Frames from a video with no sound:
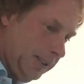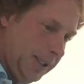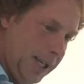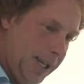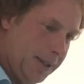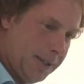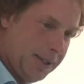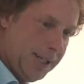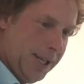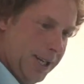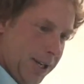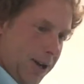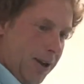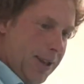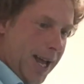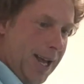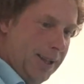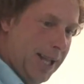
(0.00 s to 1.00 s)
and getting
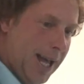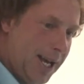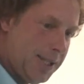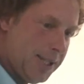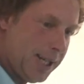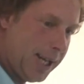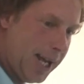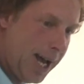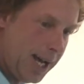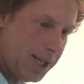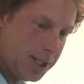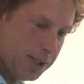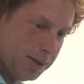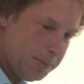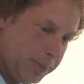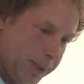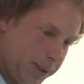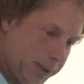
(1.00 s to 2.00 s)
all that lactic
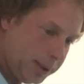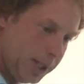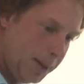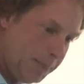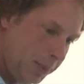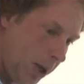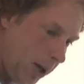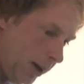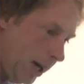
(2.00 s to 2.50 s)
acid built up, all